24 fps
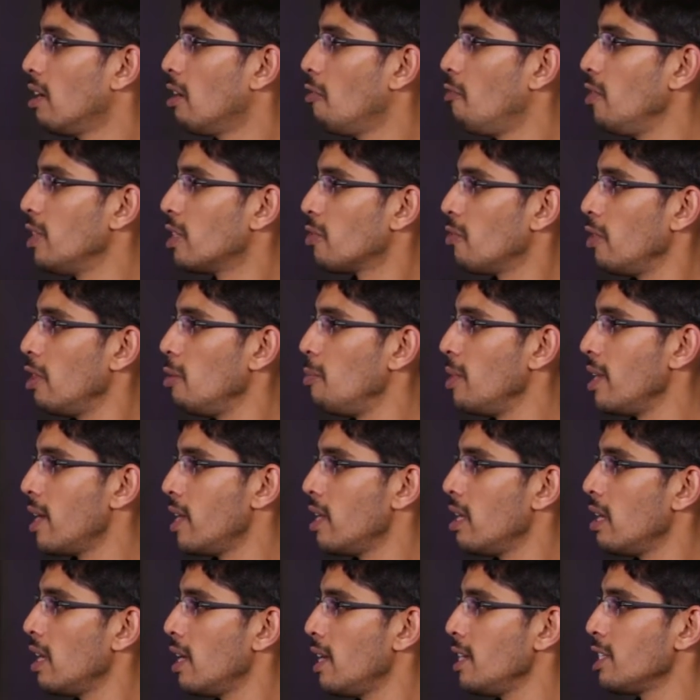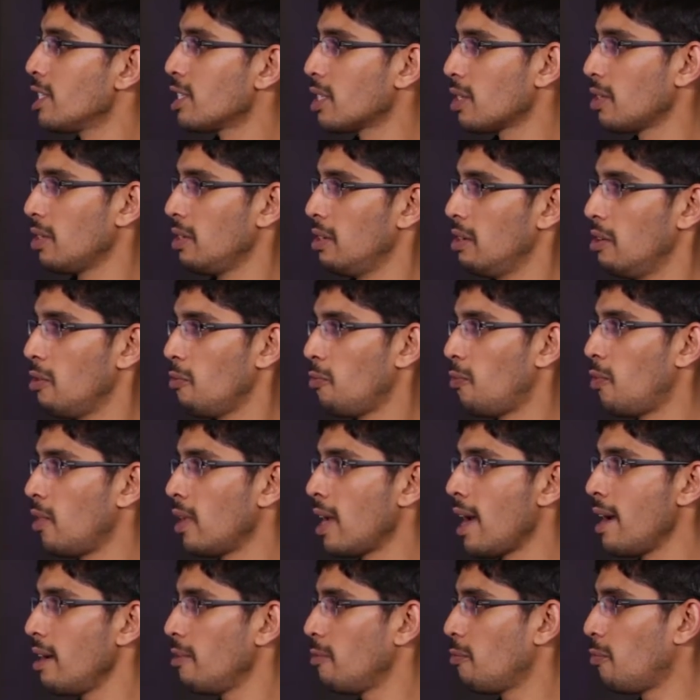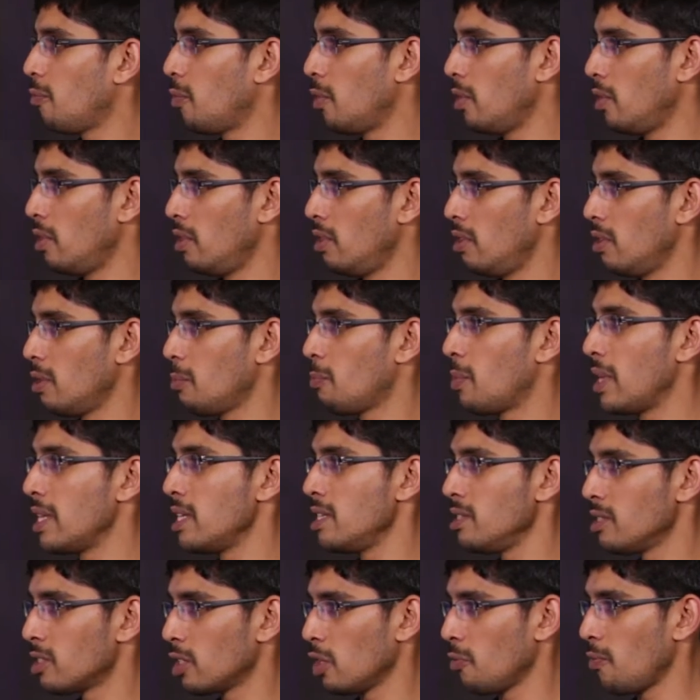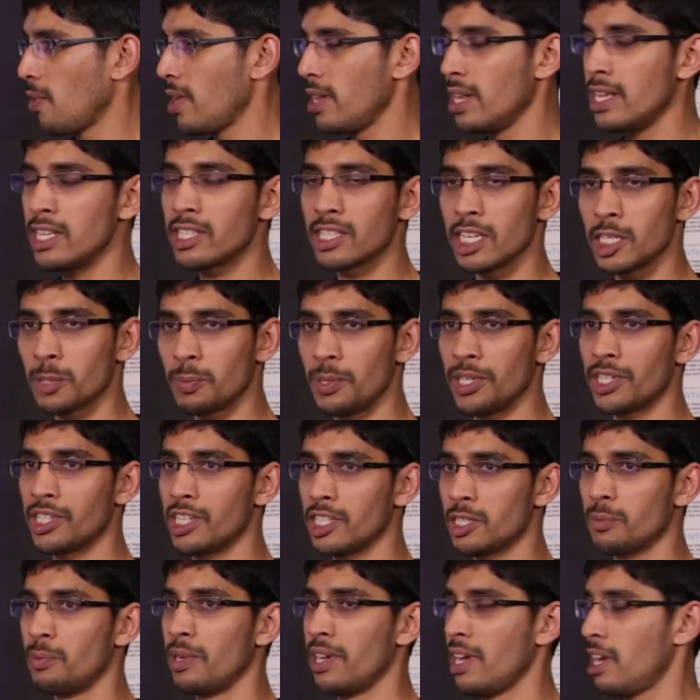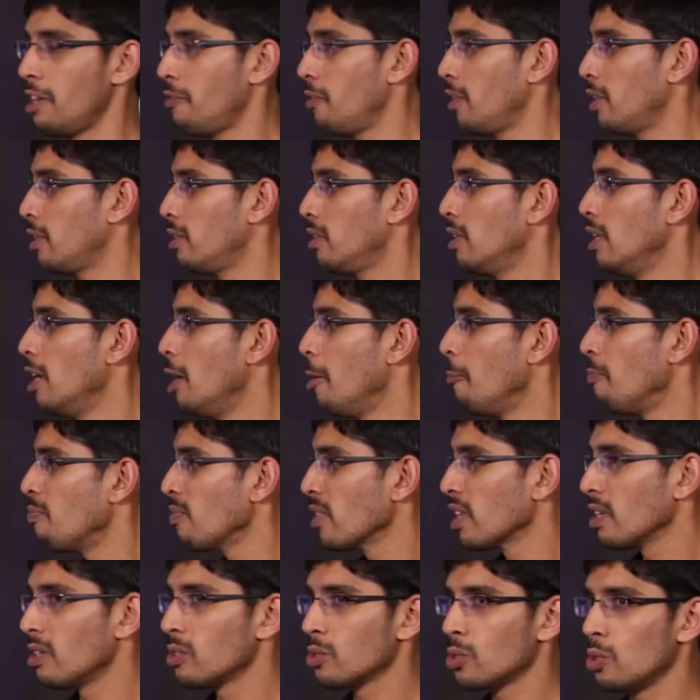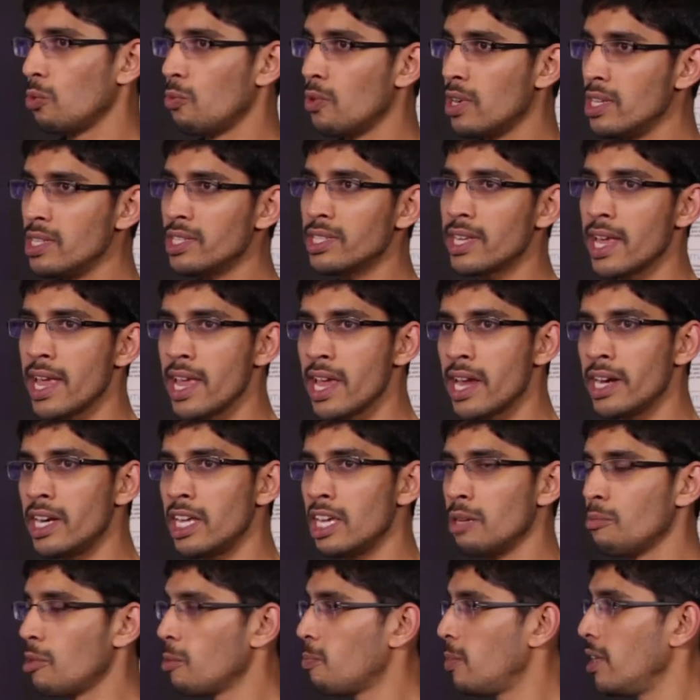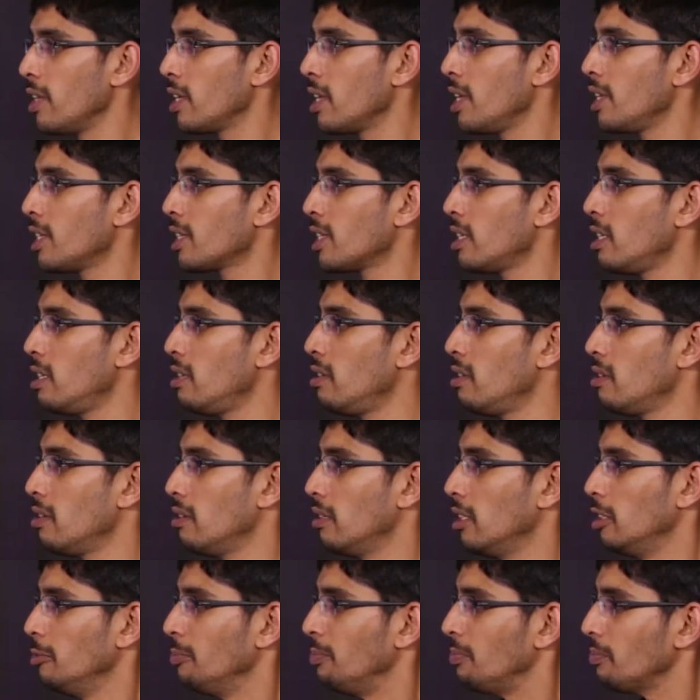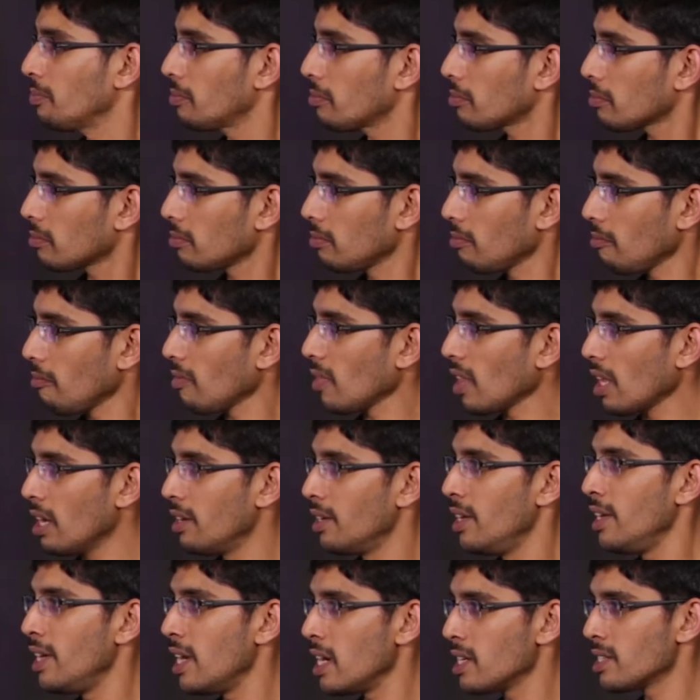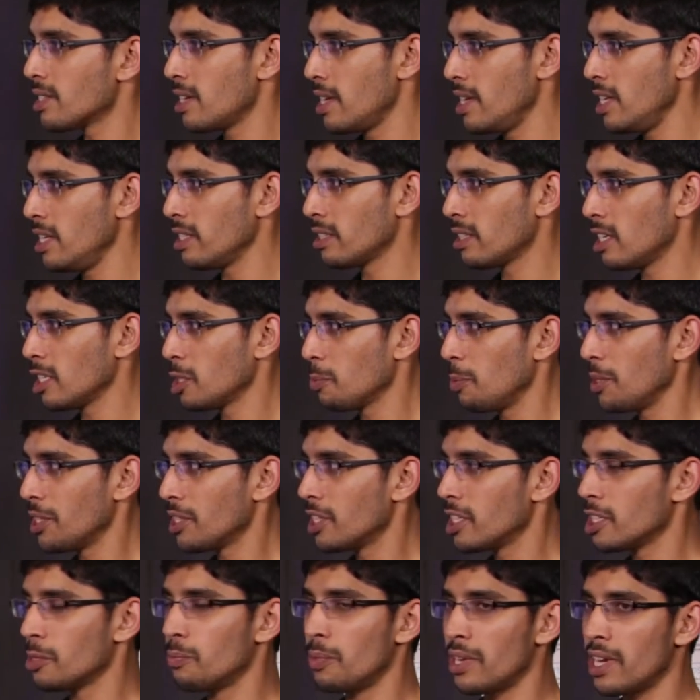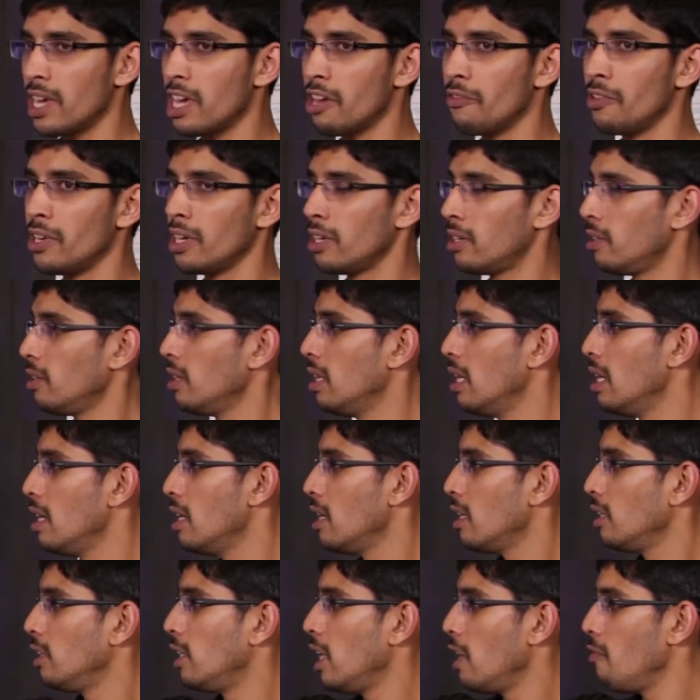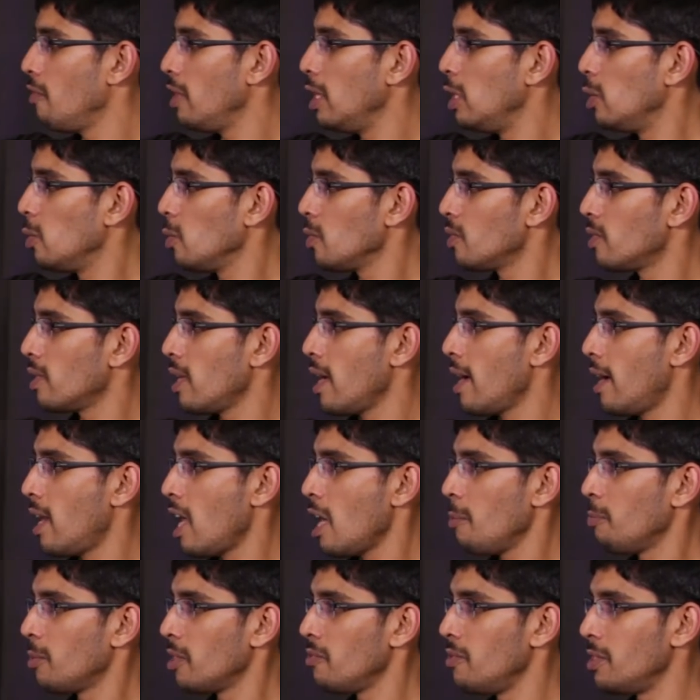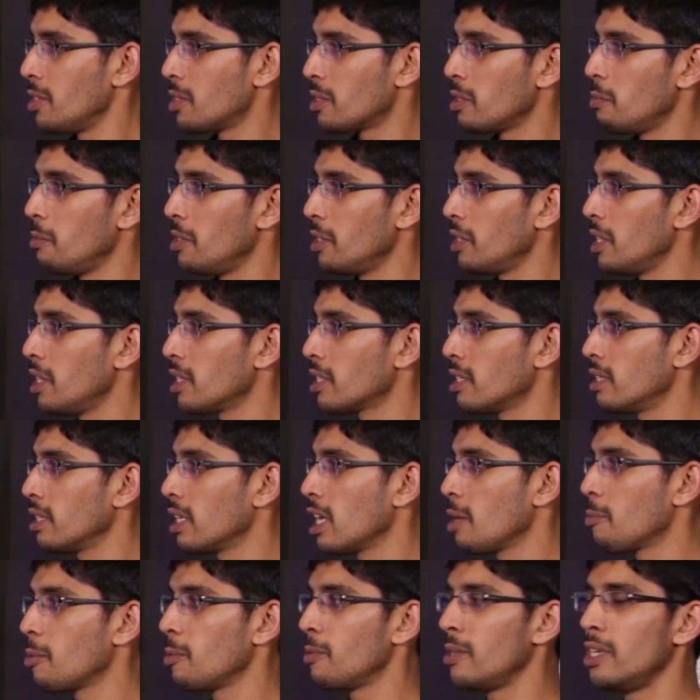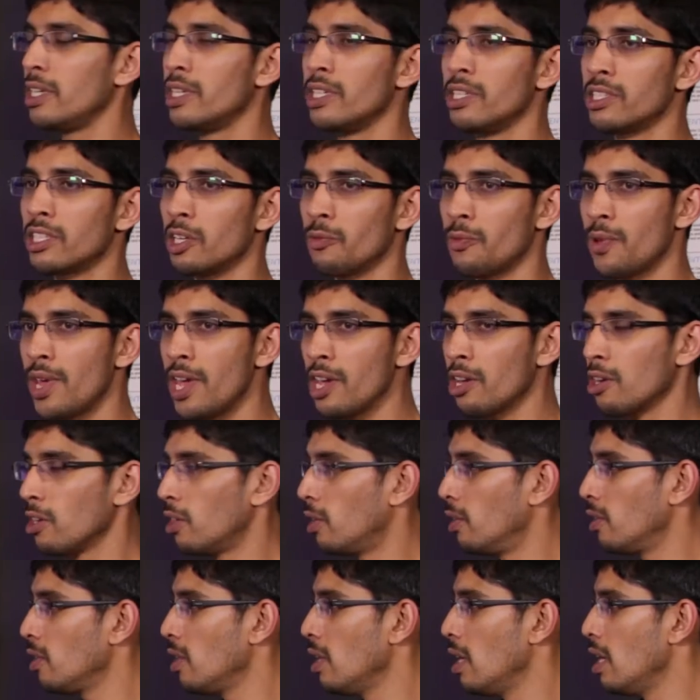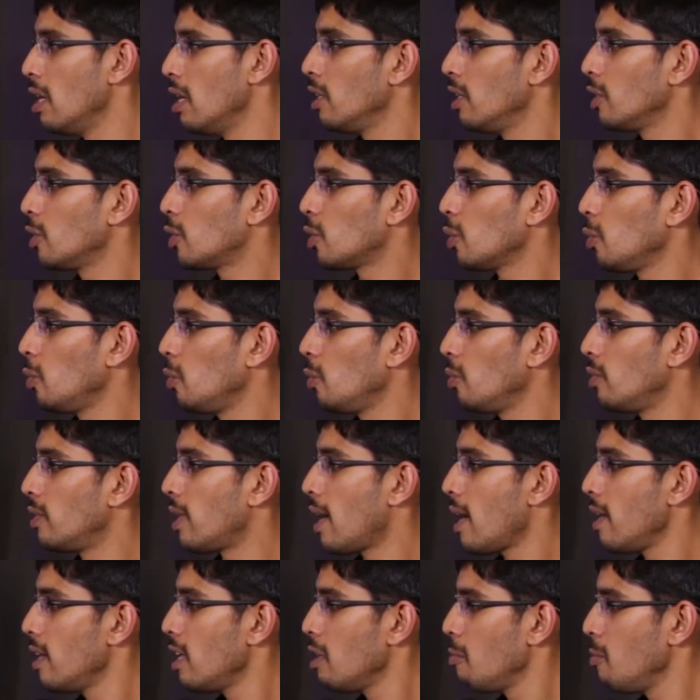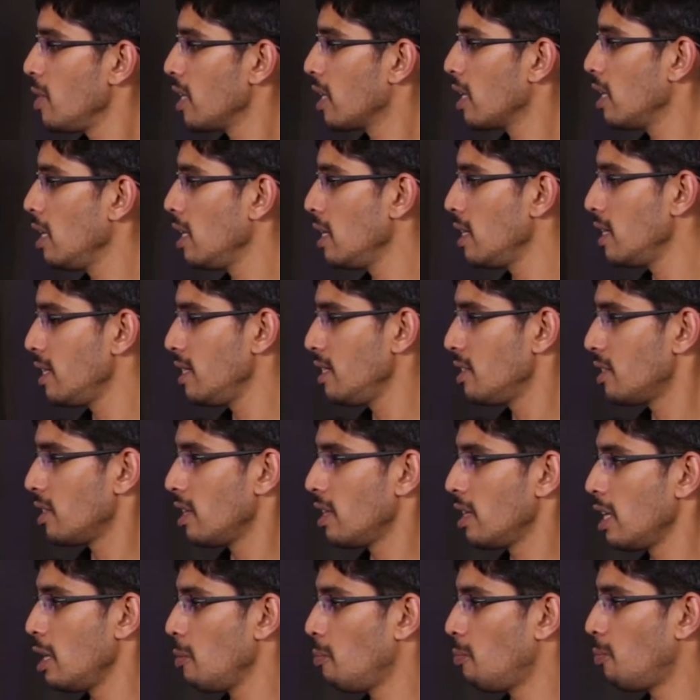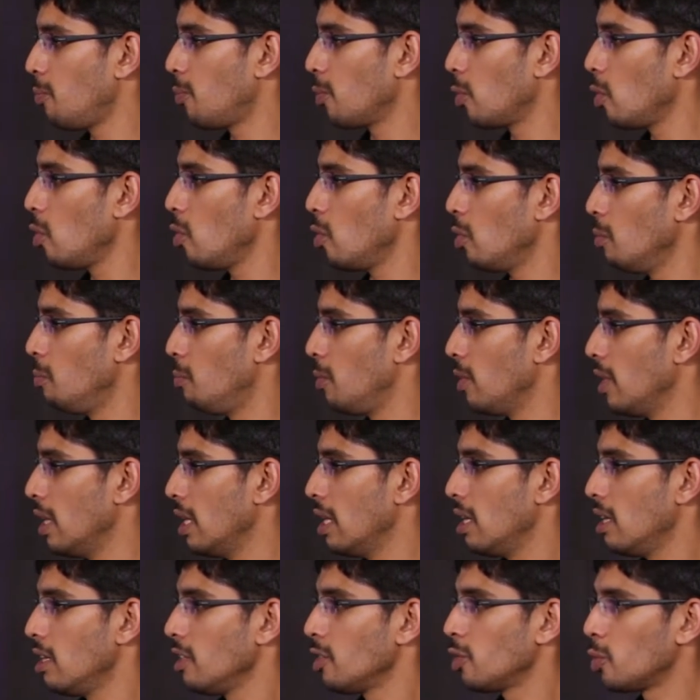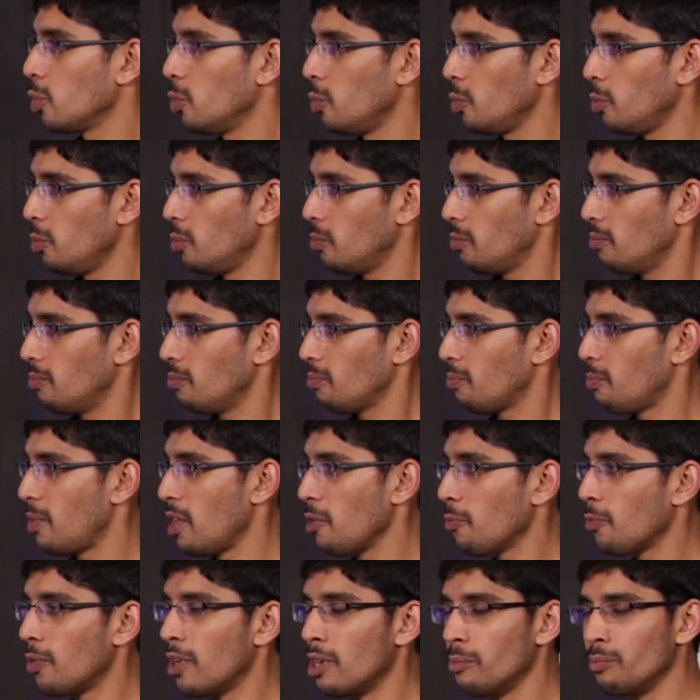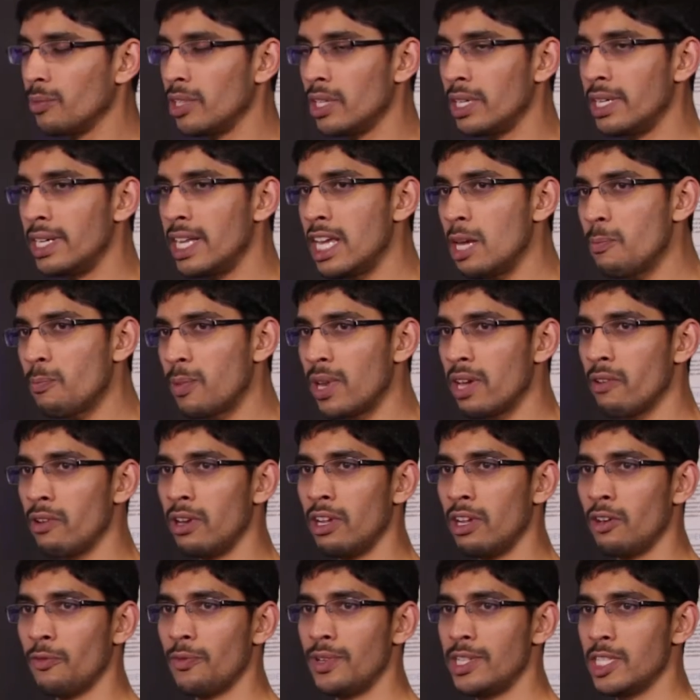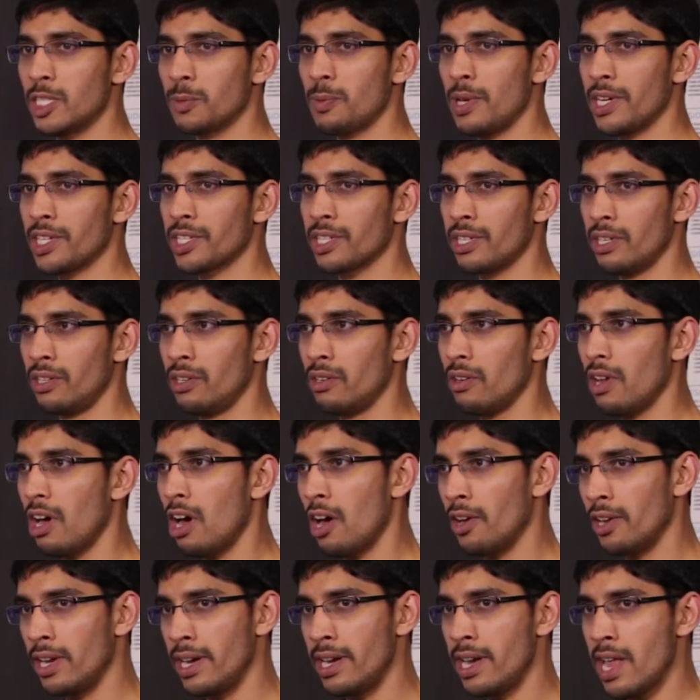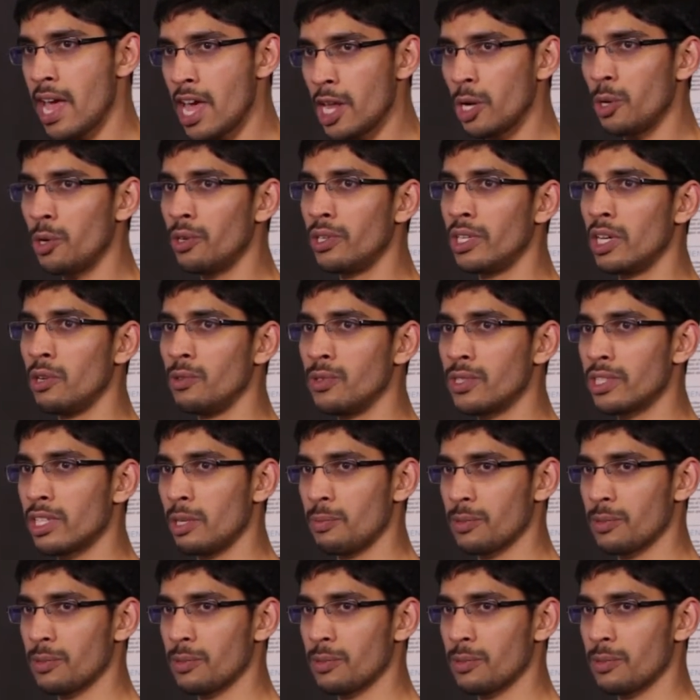which will be analyzed for presence of any suspicious behavior. So once AADM application detects any suspicious behavior, they will use the adaptive instrumentation capabilities of ACORD to dynamically insert a probe to perform the deep level of inspection on a narrowed down